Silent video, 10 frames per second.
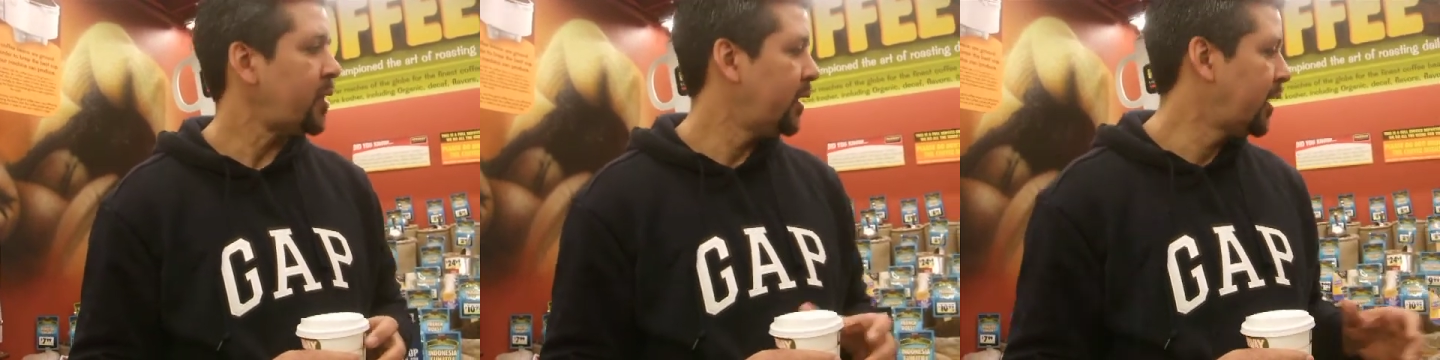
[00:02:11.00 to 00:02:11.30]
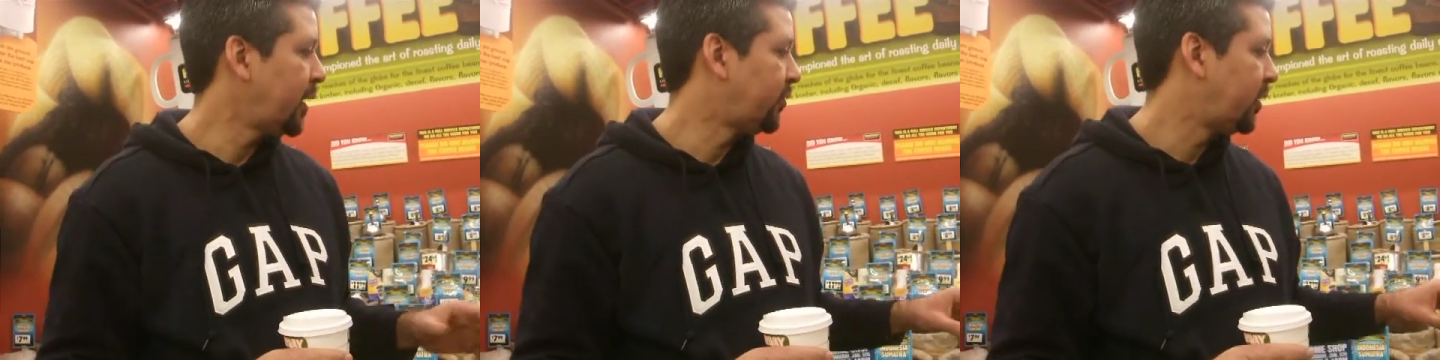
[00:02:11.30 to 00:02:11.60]

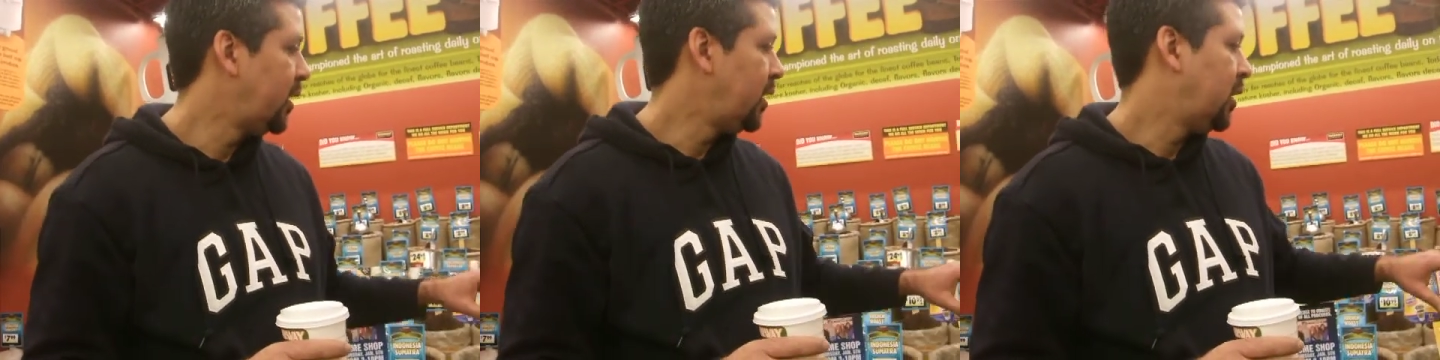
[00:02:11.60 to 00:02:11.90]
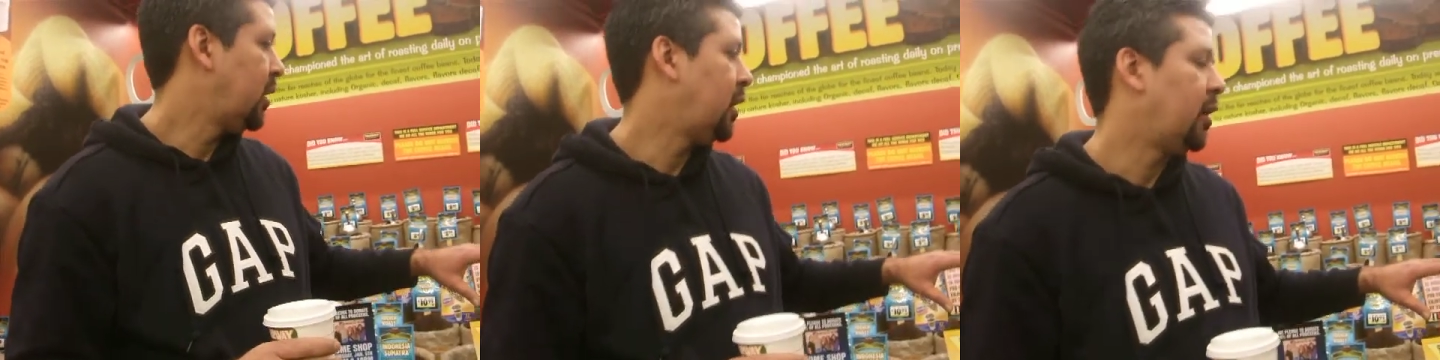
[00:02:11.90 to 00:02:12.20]
Yes.
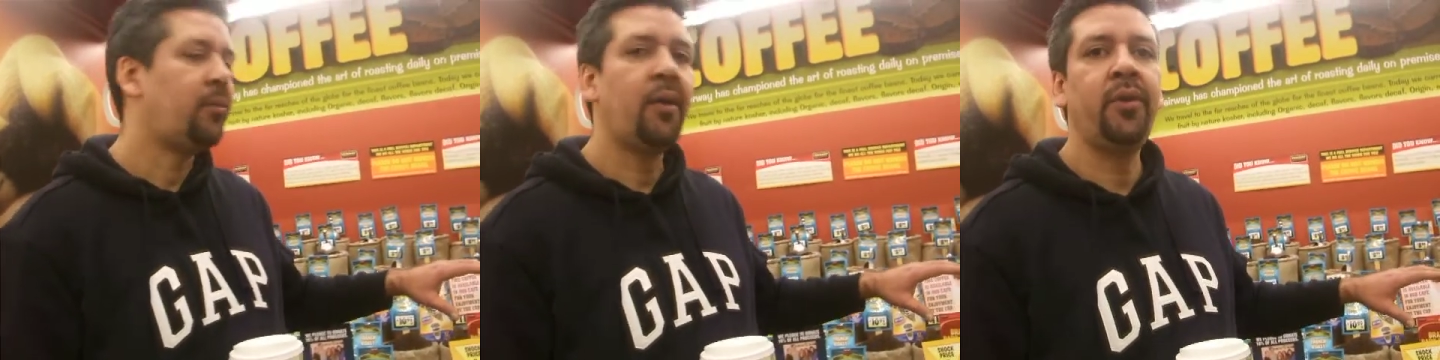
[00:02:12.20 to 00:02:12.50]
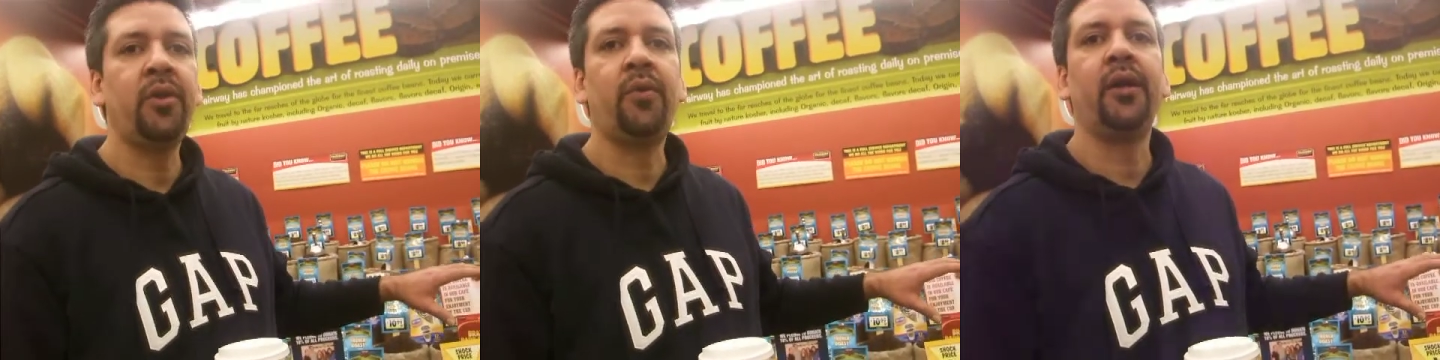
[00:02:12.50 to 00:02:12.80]

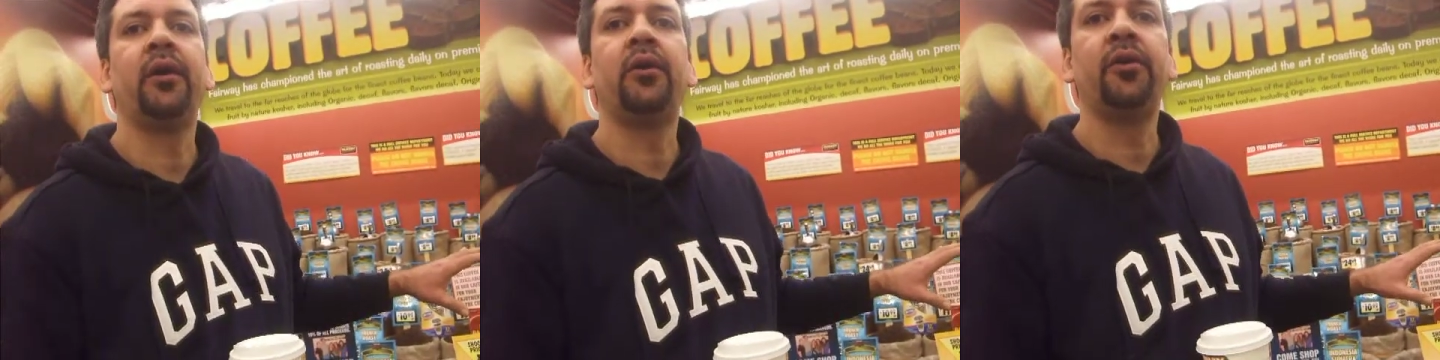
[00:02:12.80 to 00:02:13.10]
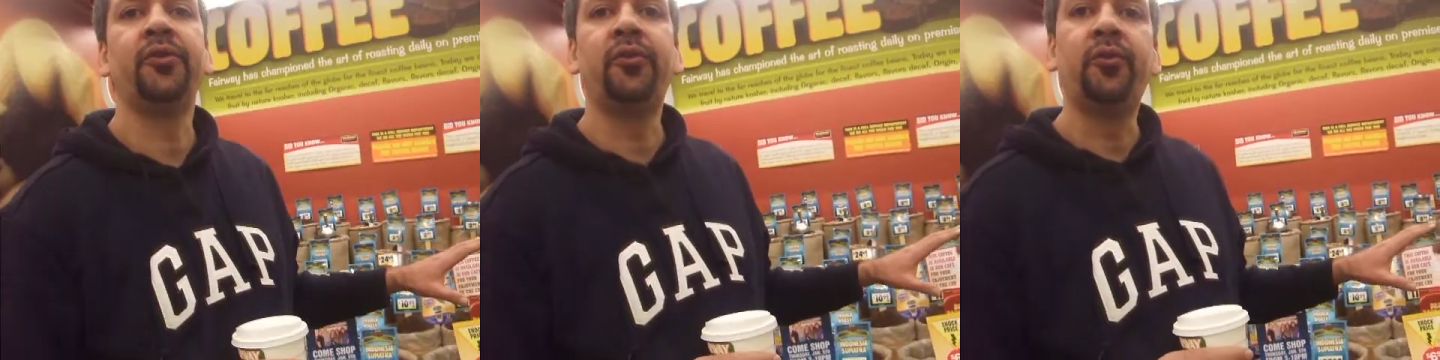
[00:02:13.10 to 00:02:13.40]
Maybe you want to go to